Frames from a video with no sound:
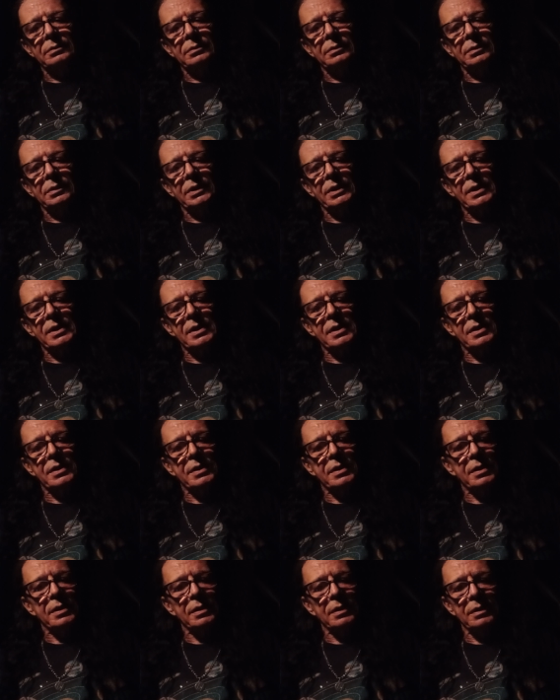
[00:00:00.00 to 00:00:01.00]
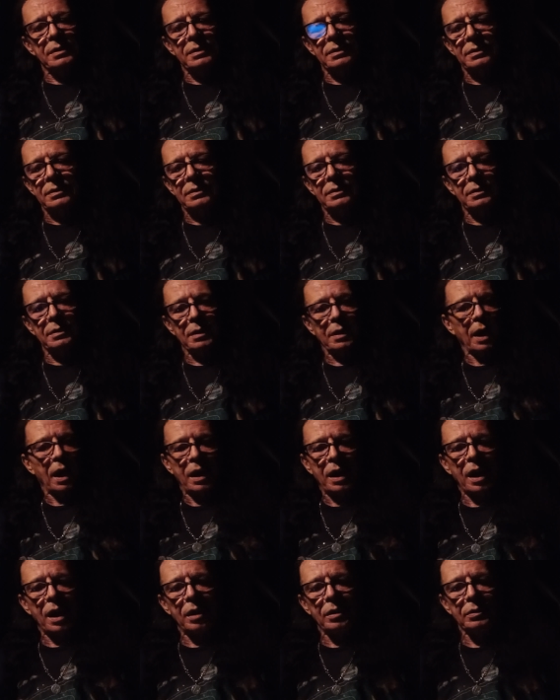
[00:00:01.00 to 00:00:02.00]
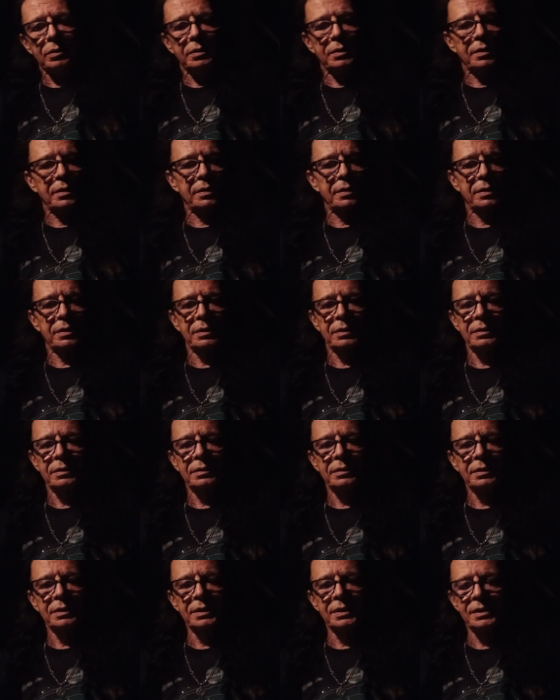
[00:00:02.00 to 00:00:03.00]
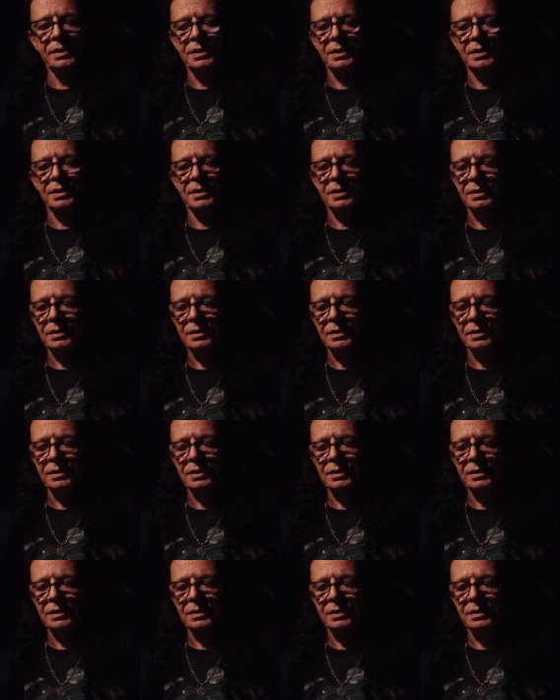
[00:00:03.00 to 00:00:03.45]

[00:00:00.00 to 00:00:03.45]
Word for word: is uh, run out. Is